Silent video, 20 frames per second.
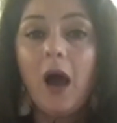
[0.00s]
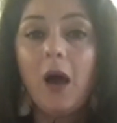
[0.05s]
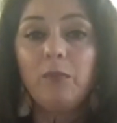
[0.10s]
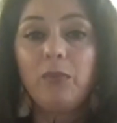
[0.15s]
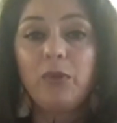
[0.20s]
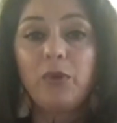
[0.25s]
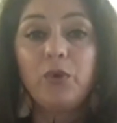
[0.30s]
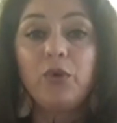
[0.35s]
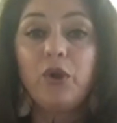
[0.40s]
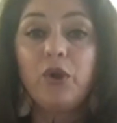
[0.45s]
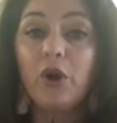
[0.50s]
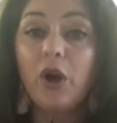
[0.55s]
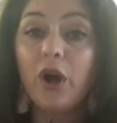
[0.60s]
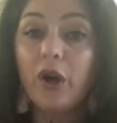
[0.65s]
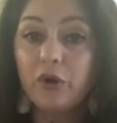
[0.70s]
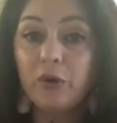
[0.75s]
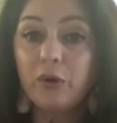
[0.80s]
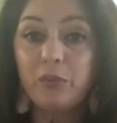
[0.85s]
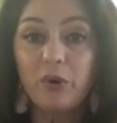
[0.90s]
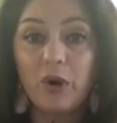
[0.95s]
through their
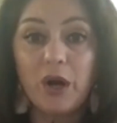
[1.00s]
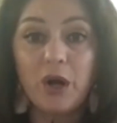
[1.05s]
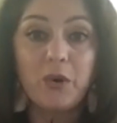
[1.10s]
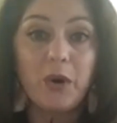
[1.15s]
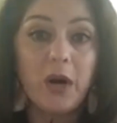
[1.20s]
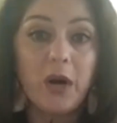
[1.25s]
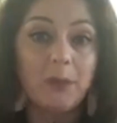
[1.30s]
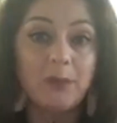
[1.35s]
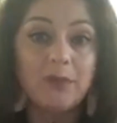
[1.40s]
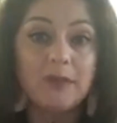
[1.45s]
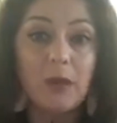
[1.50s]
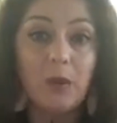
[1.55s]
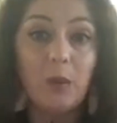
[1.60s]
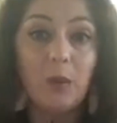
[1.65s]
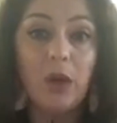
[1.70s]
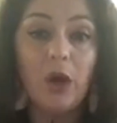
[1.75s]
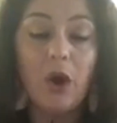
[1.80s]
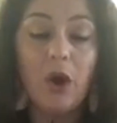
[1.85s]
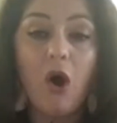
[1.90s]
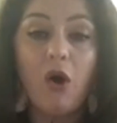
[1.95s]
other programs that
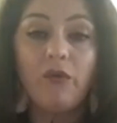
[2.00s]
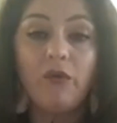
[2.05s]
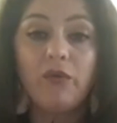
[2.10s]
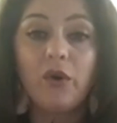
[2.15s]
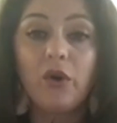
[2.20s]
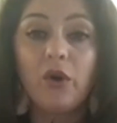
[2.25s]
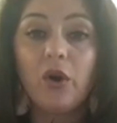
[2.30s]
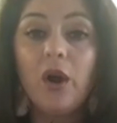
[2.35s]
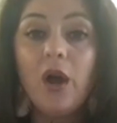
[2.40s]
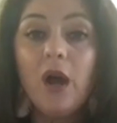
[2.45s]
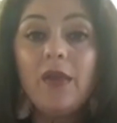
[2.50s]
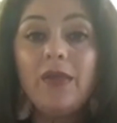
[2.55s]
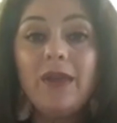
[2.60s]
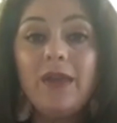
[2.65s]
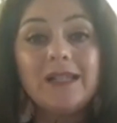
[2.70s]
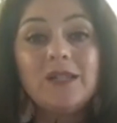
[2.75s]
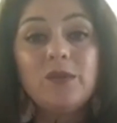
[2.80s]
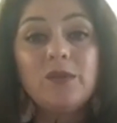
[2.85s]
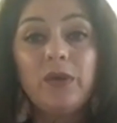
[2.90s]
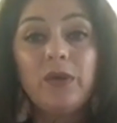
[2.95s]
we offer,
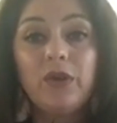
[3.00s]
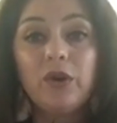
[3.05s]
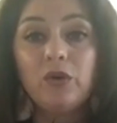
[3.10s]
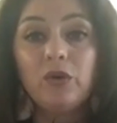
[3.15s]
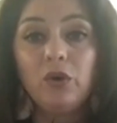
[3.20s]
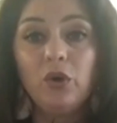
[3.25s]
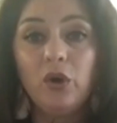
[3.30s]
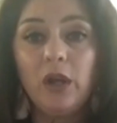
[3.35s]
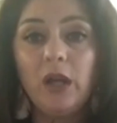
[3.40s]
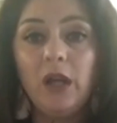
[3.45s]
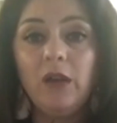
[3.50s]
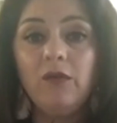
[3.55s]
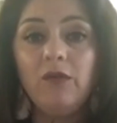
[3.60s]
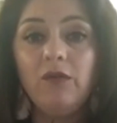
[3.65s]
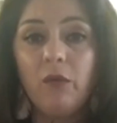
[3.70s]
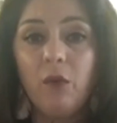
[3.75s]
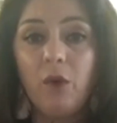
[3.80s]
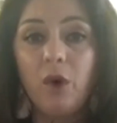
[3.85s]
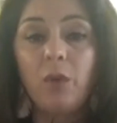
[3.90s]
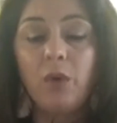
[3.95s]
that's what they're looking
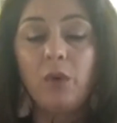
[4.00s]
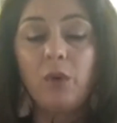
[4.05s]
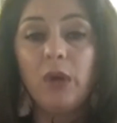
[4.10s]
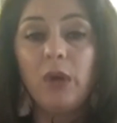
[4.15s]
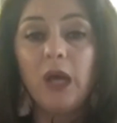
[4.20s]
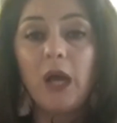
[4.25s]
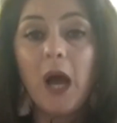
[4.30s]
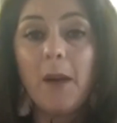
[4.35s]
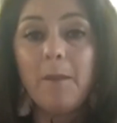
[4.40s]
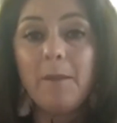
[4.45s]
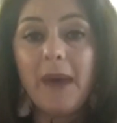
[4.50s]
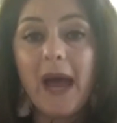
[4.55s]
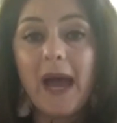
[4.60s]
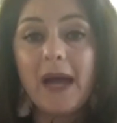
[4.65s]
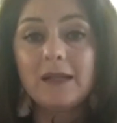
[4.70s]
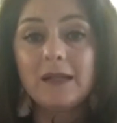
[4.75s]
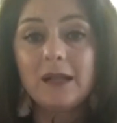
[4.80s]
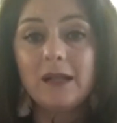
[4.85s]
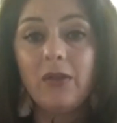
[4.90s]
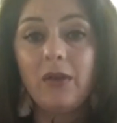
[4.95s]
for when we come
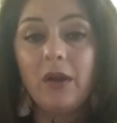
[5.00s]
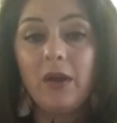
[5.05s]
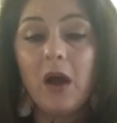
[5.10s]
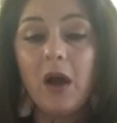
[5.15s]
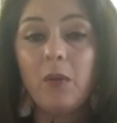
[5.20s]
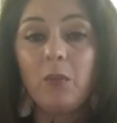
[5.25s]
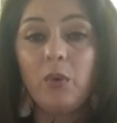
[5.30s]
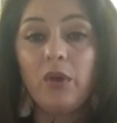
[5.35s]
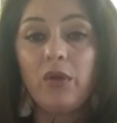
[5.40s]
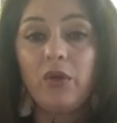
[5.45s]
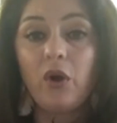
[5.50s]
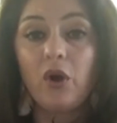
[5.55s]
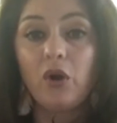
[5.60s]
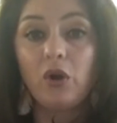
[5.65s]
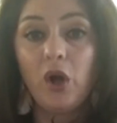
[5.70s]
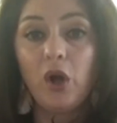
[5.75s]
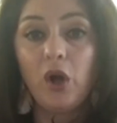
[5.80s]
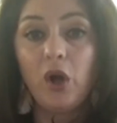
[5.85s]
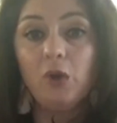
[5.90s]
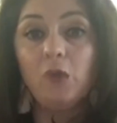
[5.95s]
back to them with our
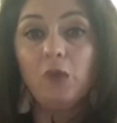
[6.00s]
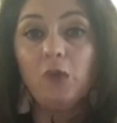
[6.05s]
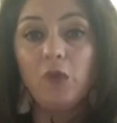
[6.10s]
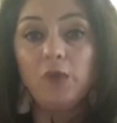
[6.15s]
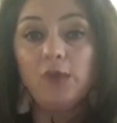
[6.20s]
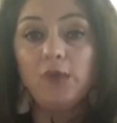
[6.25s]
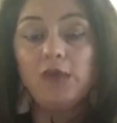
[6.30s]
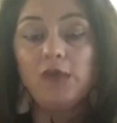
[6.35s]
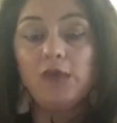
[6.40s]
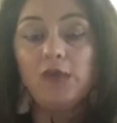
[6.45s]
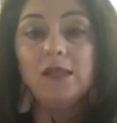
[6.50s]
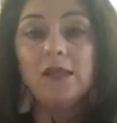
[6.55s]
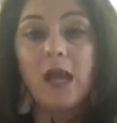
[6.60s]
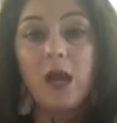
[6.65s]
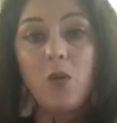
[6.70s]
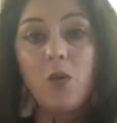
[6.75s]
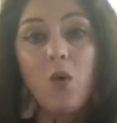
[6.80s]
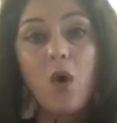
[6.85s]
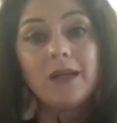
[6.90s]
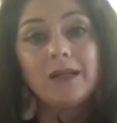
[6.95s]
loan proceeds. They
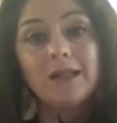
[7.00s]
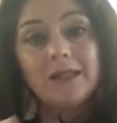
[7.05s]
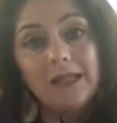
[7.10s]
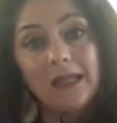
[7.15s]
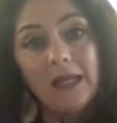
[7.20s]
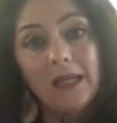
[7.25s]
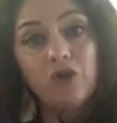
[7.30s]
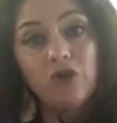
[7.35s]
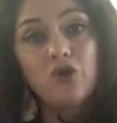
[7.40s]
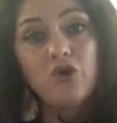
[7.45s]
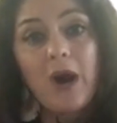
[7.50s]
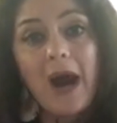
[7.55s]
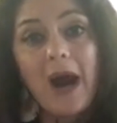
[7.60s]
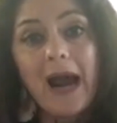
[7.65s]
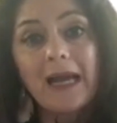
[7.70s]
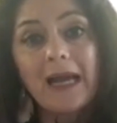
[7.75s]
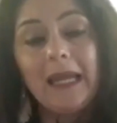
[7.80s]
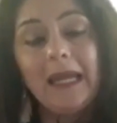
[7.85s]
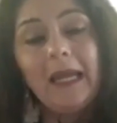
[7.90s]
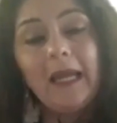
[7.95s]
want to see a
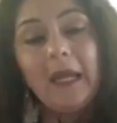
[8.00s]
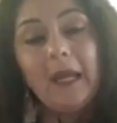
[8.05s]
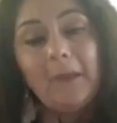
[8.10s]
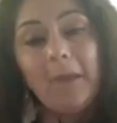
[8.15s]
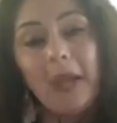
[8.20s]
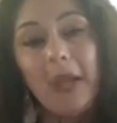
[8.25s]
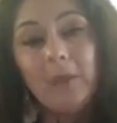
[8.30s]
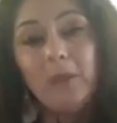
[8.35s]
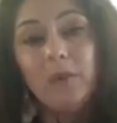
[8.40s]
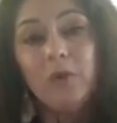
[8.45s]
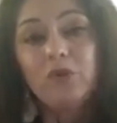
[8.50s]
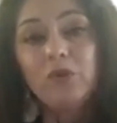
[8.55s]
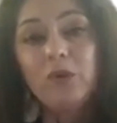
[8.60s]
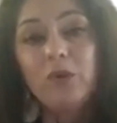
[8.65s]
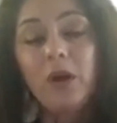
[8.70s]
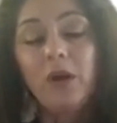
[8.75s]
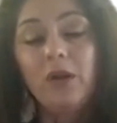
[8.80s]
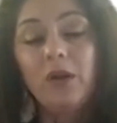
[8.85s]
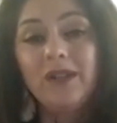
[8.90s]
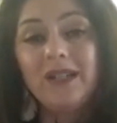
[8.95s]
tracking and a paper
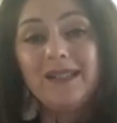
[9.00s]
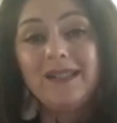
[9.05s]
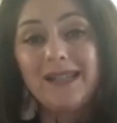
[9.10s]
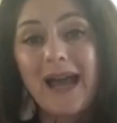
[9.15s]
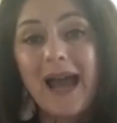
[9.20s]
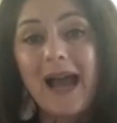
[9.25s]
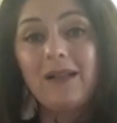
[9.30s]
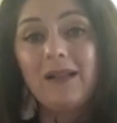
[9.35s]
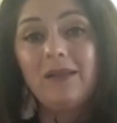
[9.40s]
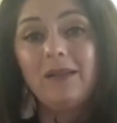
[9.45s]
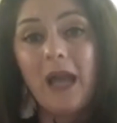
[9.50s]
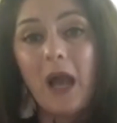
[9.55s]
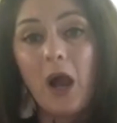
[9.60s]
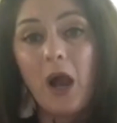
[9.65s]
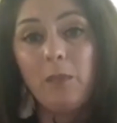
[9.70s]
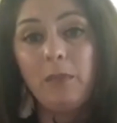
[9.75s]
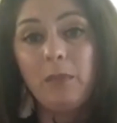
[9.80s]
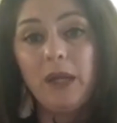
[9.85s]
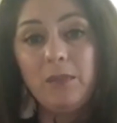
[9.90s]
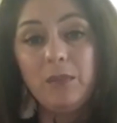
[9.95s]
trail of exactly how
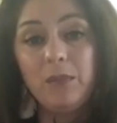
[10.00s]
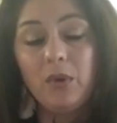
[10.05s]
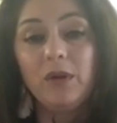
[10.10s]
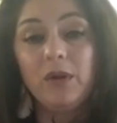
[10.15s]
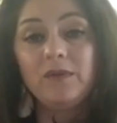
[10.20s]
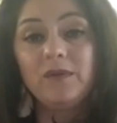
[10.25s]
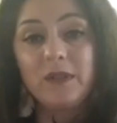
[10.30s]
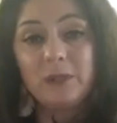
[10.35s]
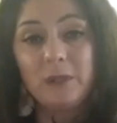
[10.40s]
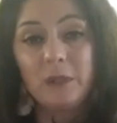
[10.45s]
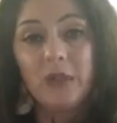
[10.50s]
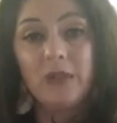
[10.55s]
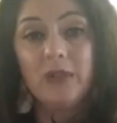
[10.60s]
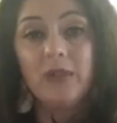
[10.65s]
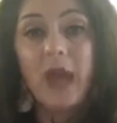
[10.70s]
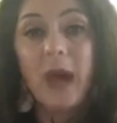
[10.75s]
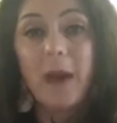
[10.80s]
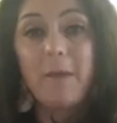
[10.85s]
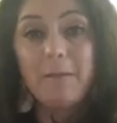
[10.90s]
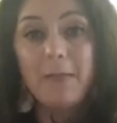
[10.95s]
people have spent
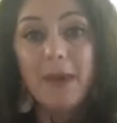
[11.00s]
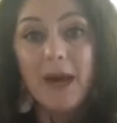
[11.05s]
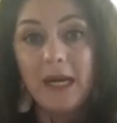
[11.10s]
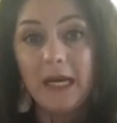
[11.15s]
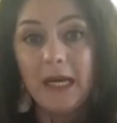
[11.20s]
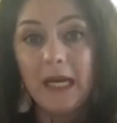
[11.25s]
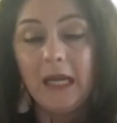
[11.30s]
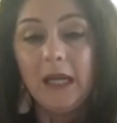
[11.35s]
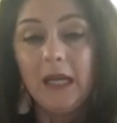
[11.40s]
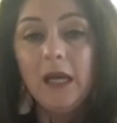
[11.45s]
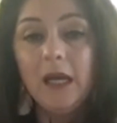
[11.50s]
that money.